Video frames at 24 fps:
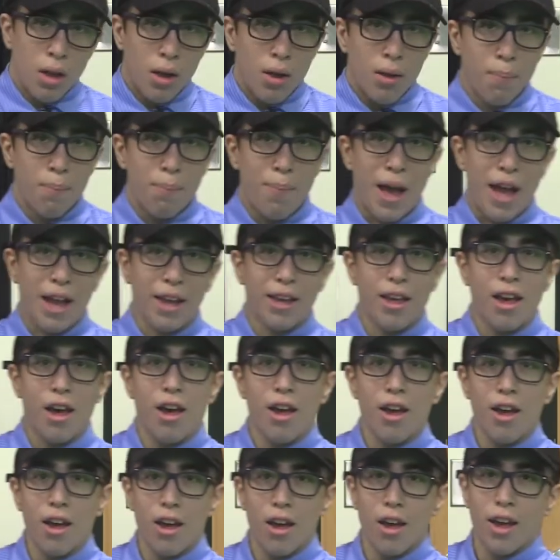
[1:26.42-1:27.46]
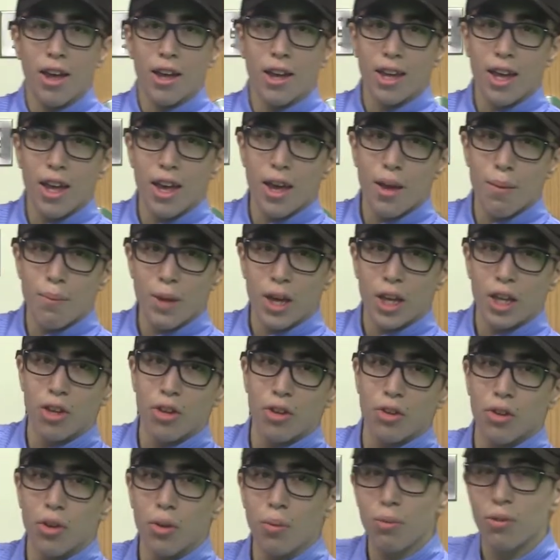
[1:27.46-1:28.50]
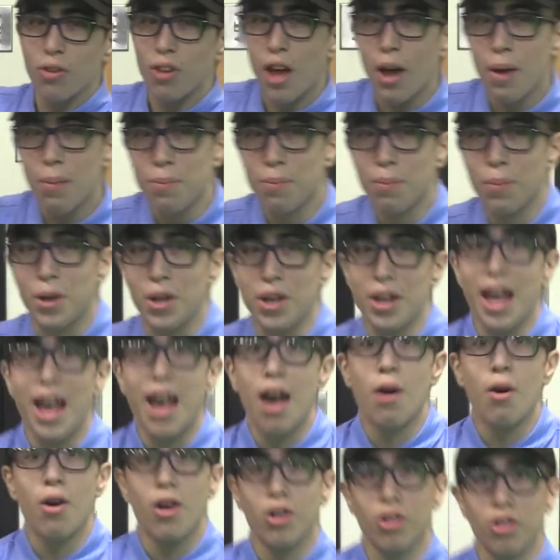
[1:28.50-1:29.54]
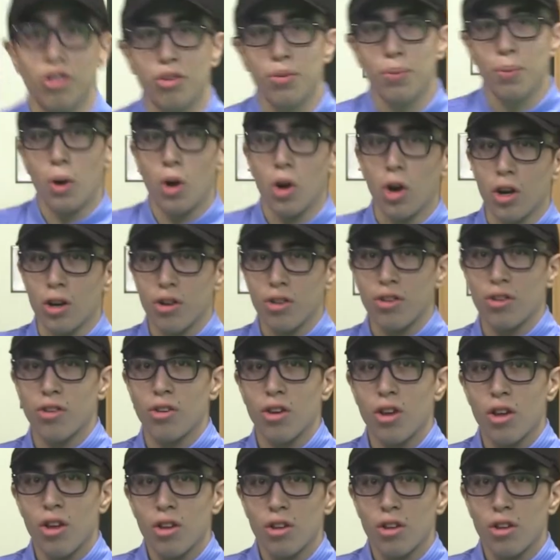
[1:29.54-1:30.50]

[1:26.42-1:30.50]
Back uh, again on my YouTube set, but now on sports.